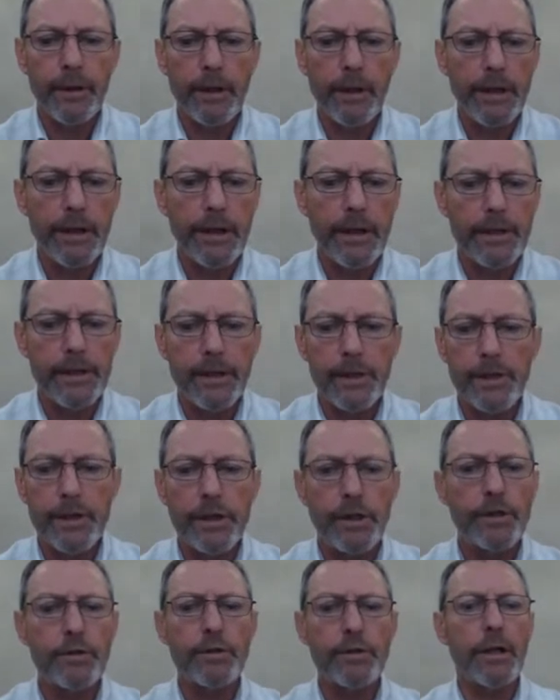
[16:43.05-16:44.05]
hiatus
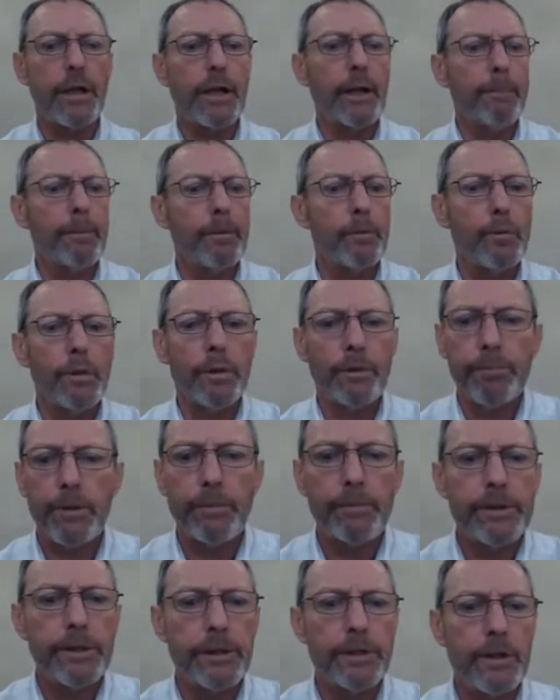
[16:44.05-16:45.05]
that used to happen with
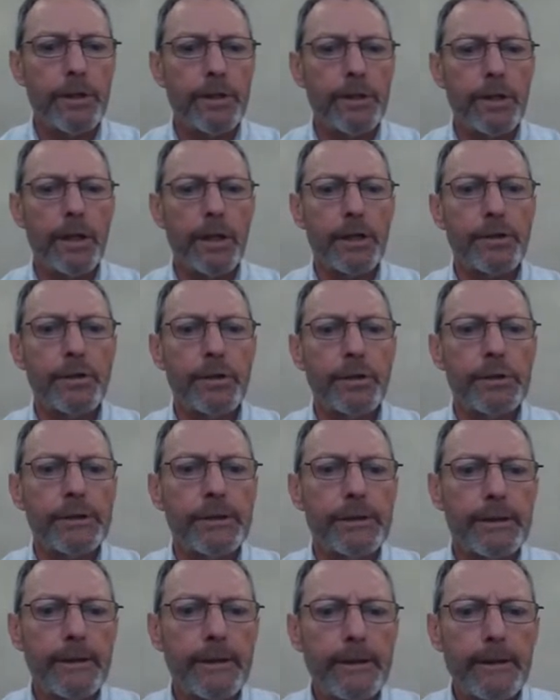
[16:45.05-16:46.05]
property transactions.